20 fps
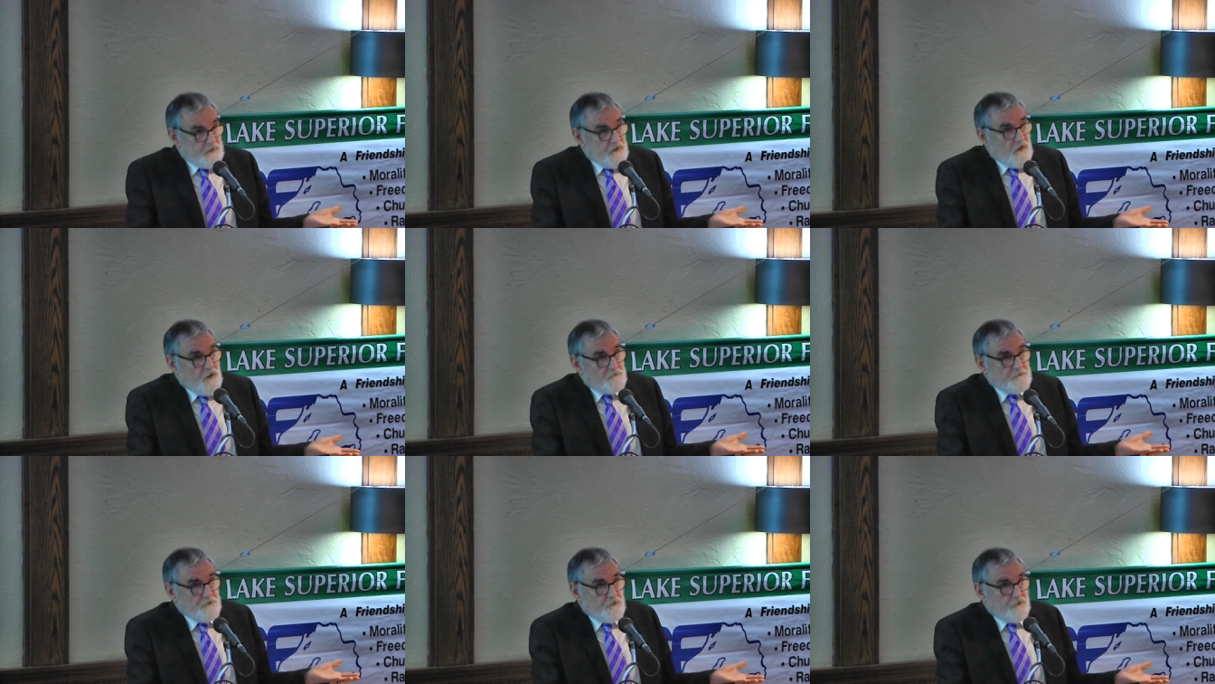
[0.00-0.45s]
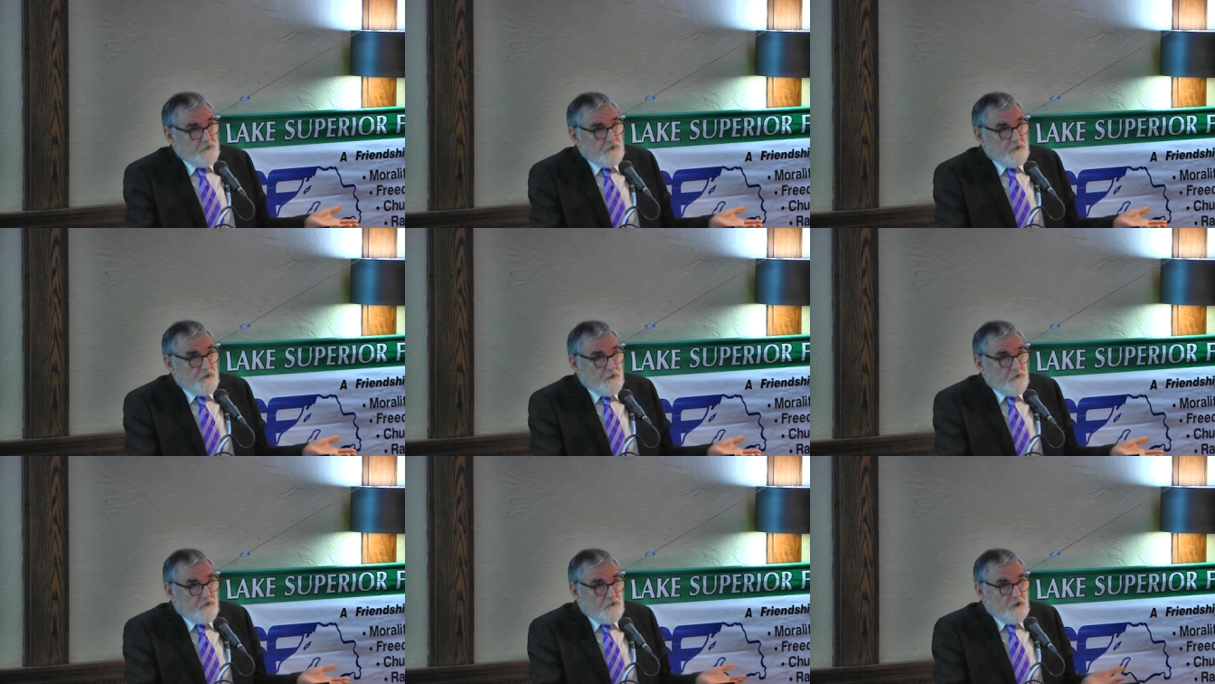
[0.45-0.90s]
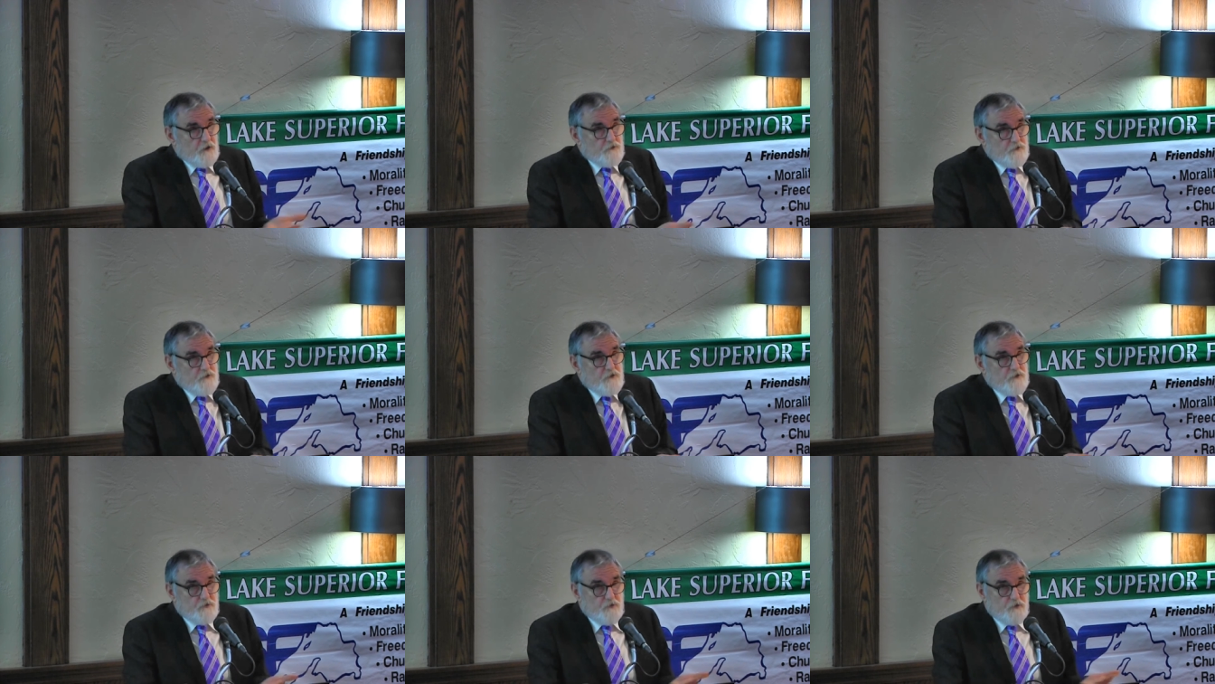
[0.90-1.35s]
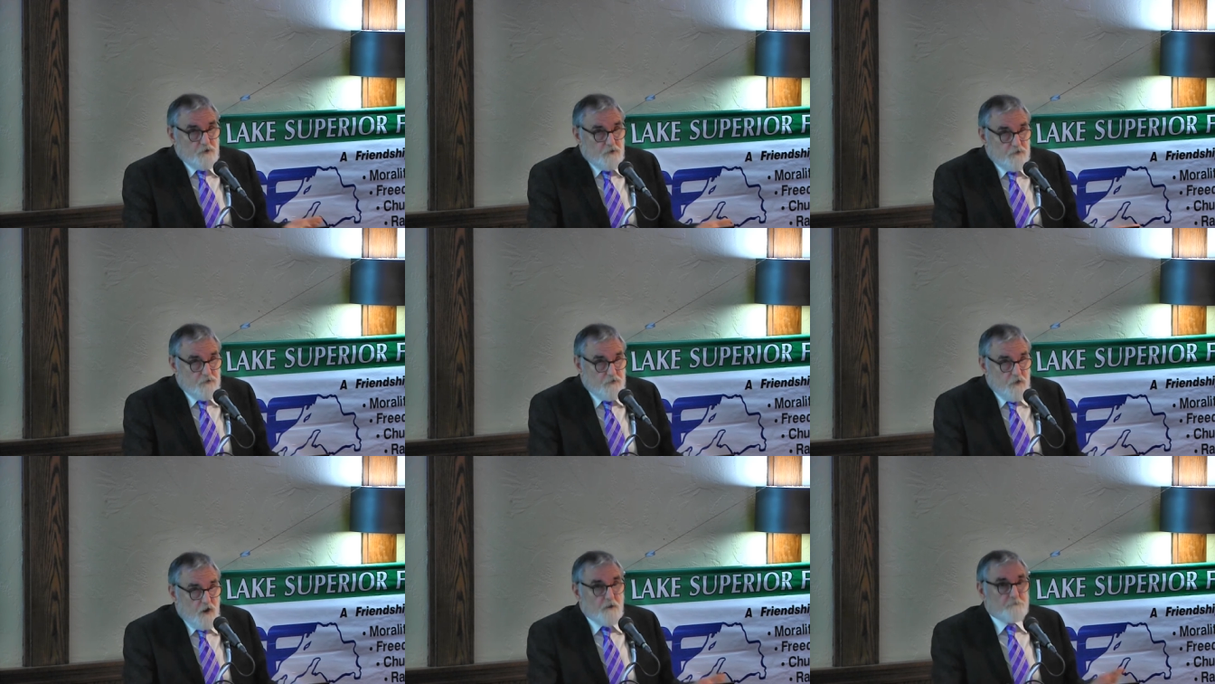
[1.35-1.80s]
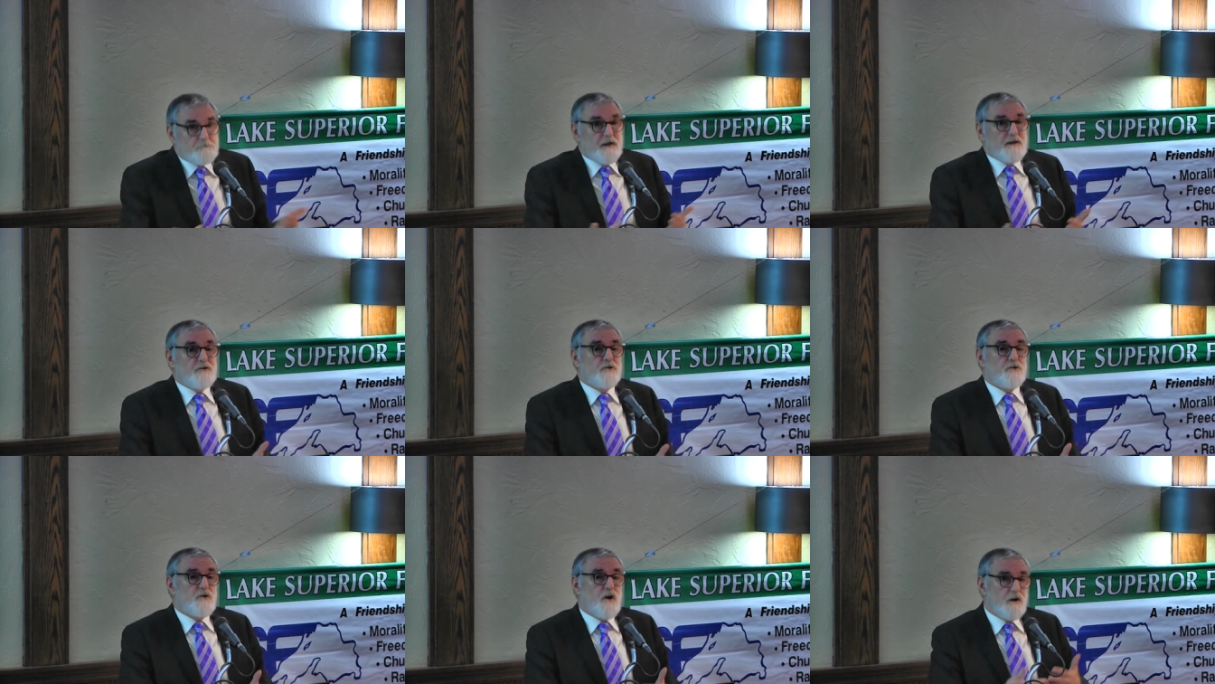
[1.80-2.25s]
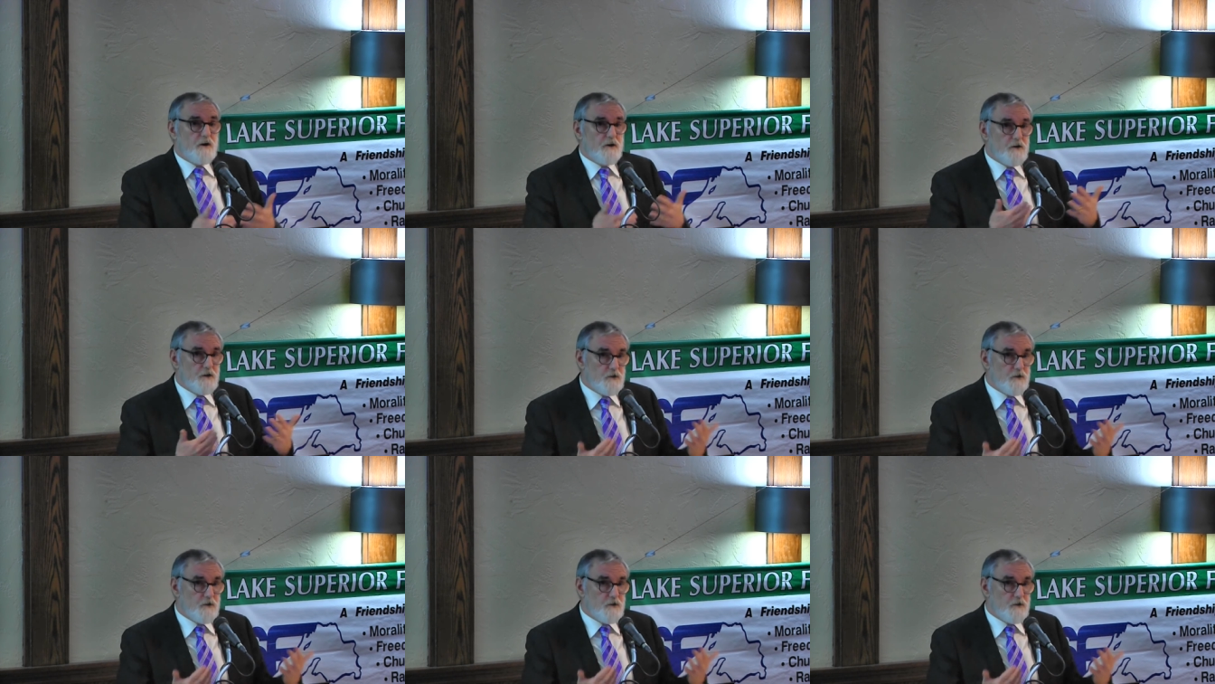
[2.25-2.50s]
Obviously, the discussion is going to stop and you're not going